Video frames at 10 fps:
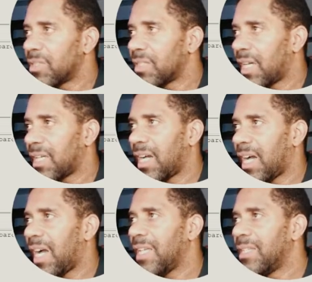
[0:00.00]
like
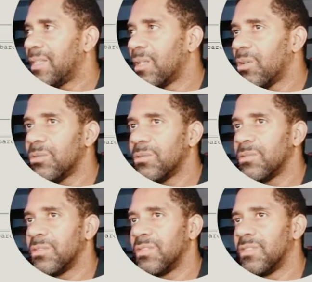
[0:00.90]
high and low,
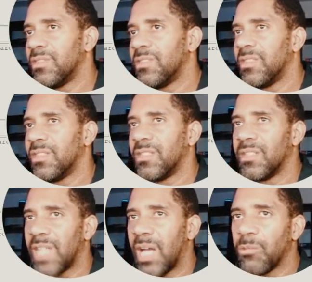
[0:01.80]

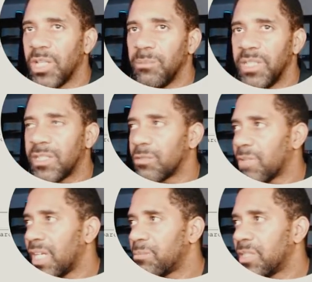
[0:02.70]
that wouldn't be
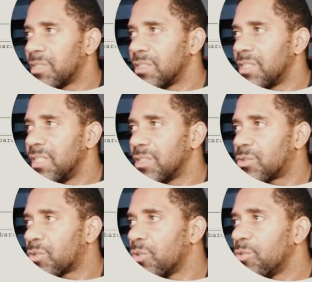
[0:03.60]
correct because it's either
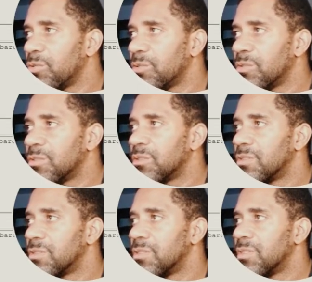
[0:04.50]
true
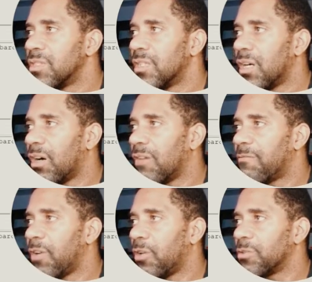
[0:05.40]
or
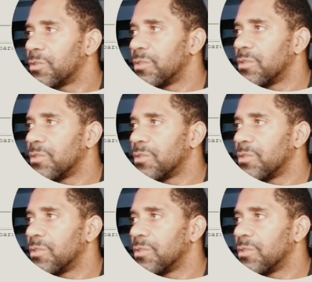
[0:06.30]
false.